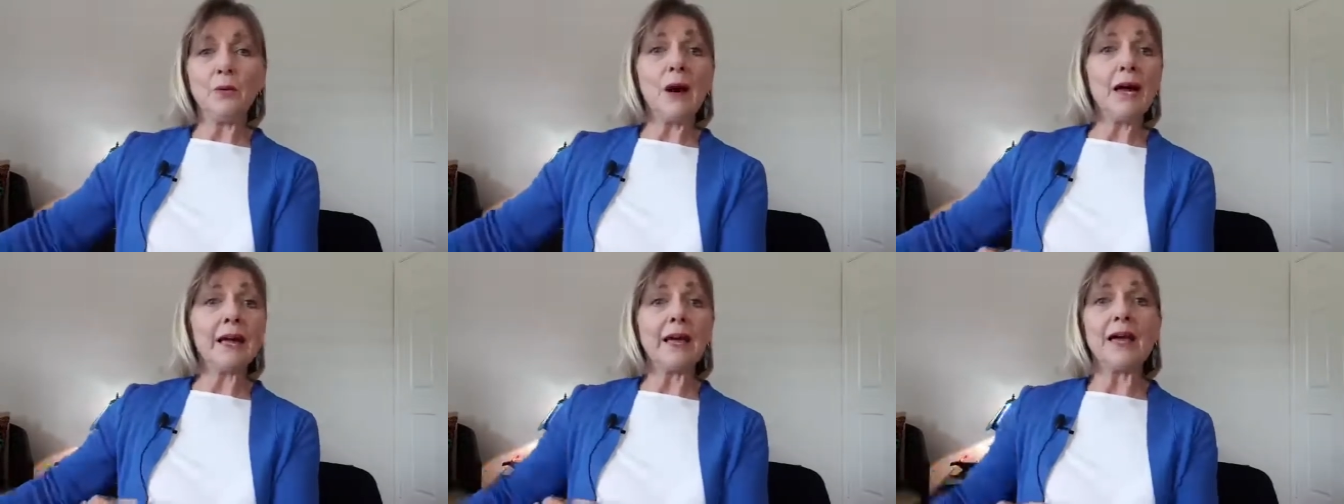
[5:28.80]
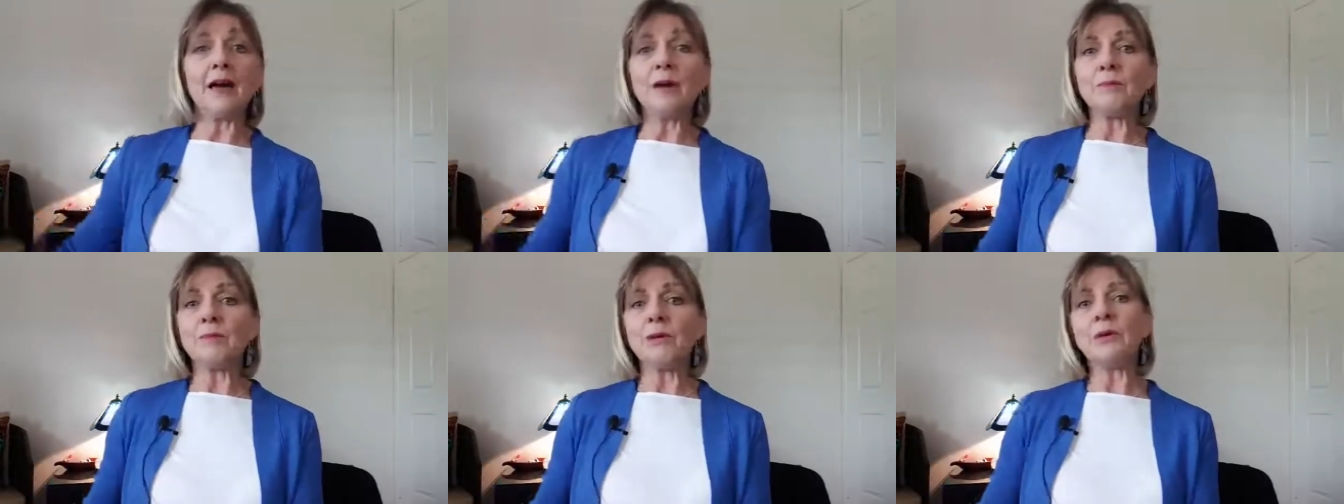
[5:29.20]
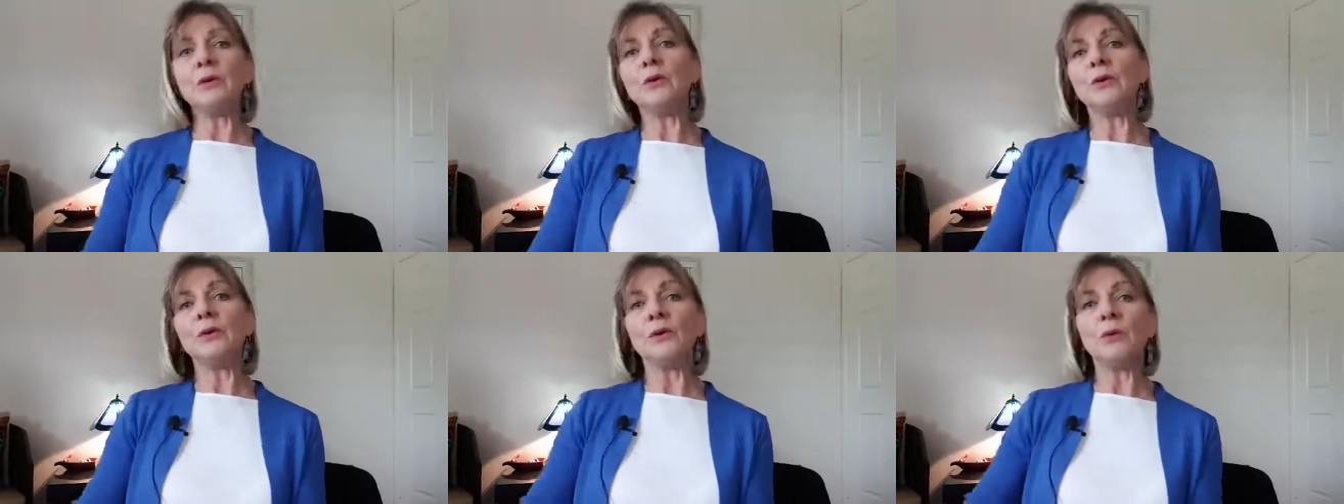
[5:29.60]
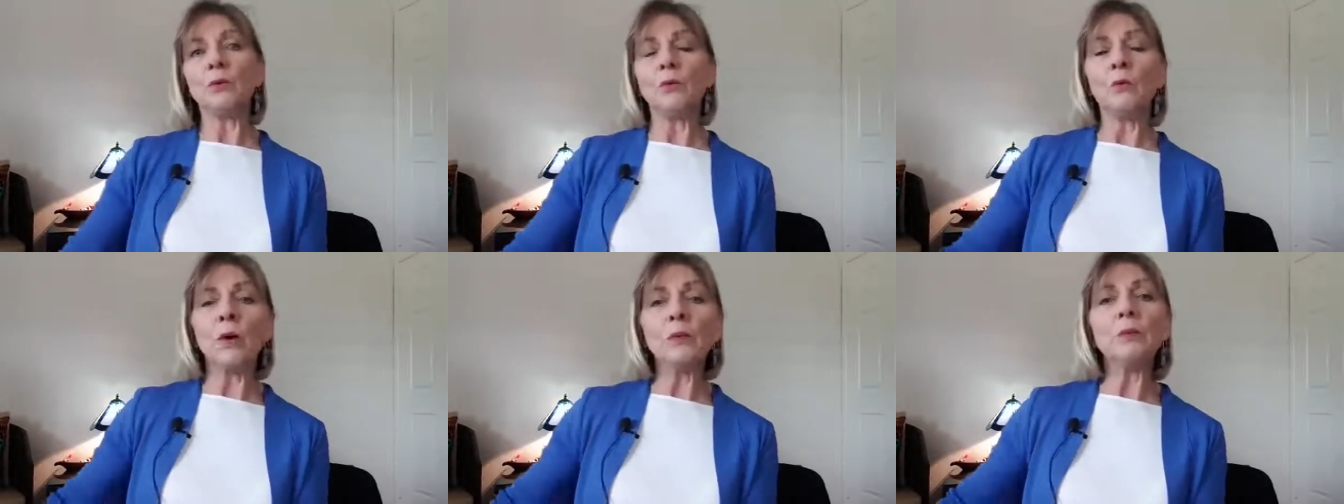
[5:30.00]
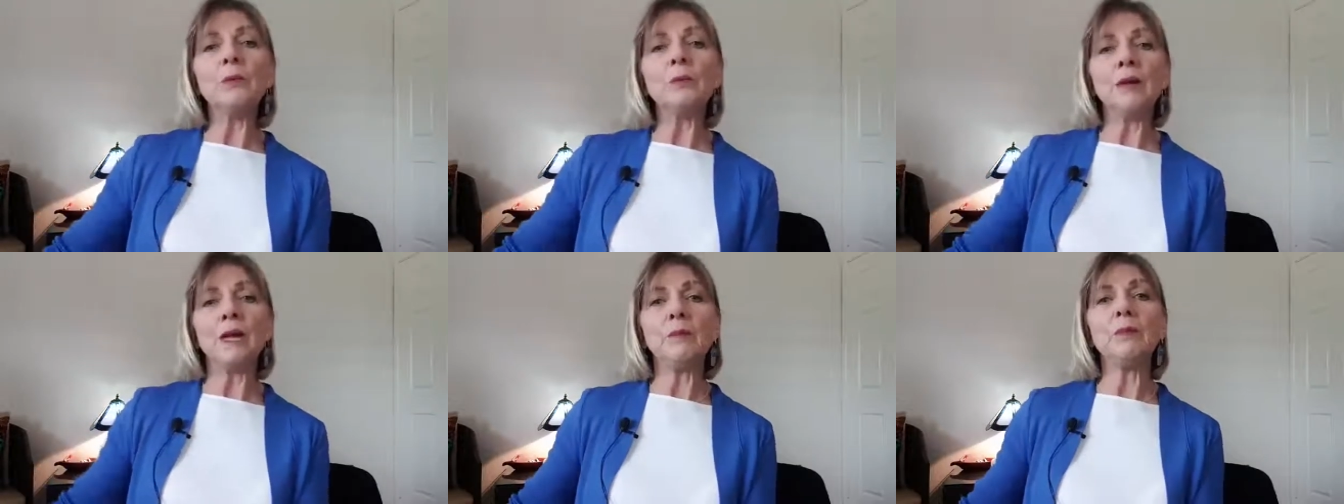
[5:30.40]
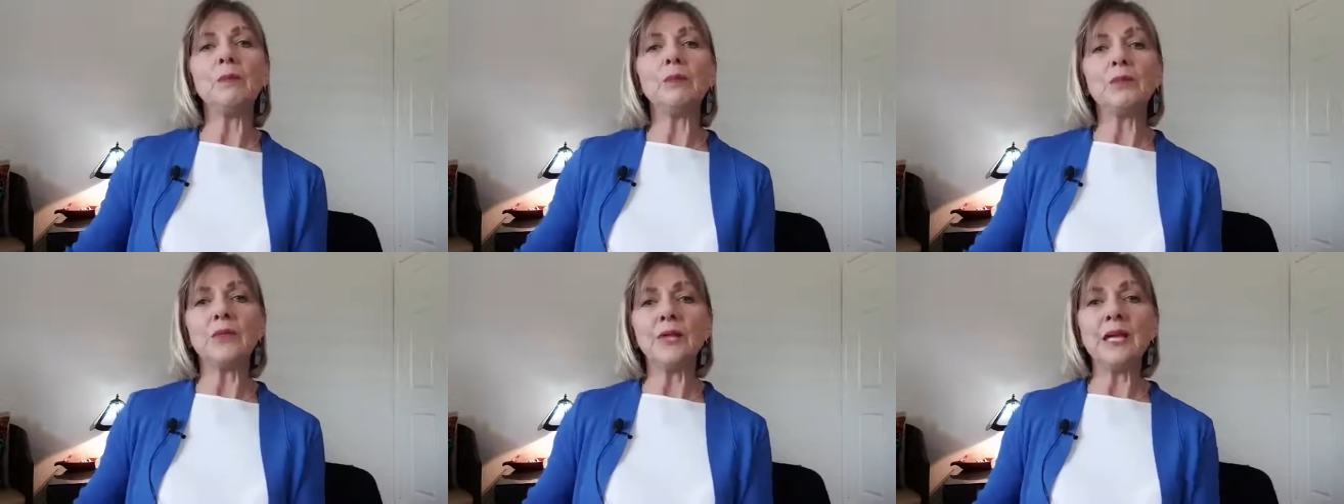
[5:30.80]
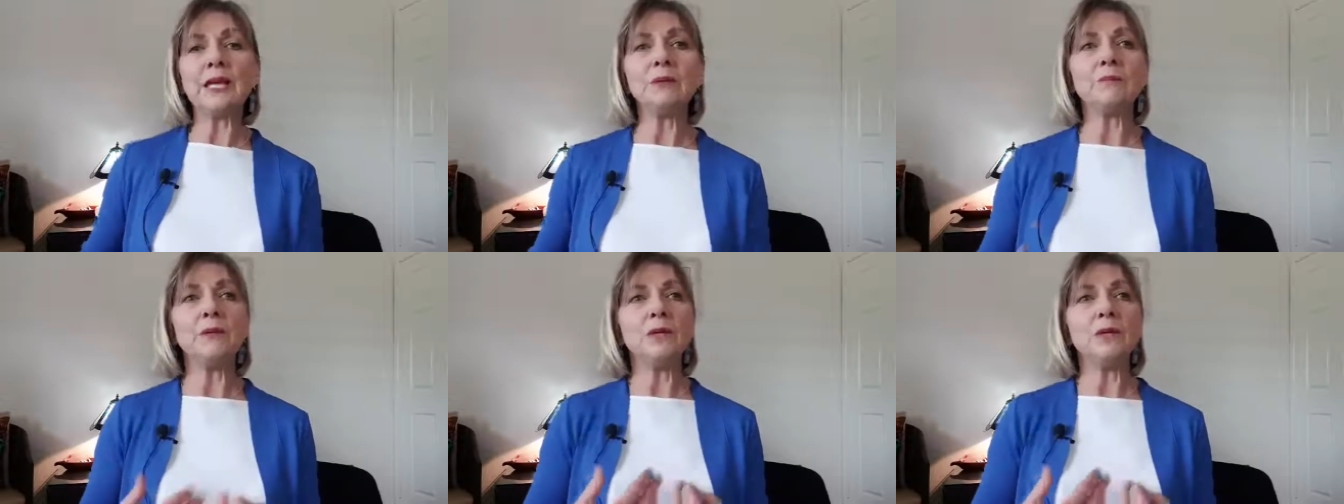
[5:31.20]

I can't be heard, or what will people think,